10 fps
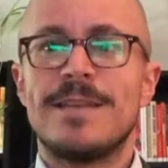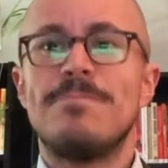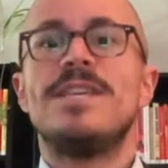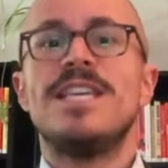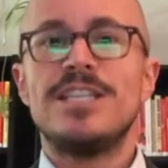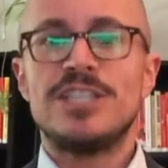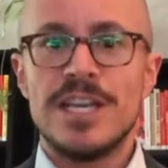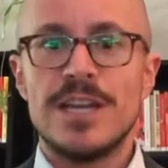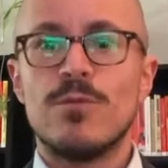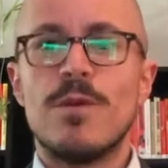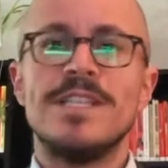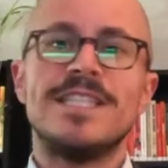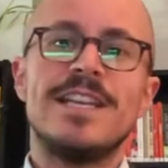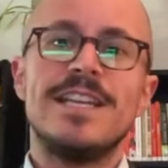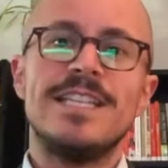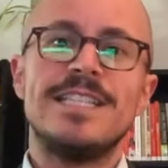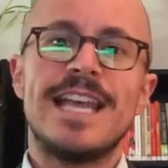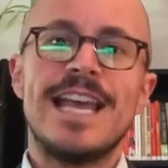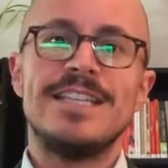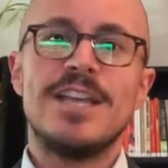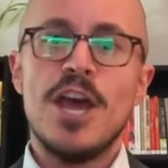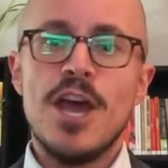a PhD in women's studies, and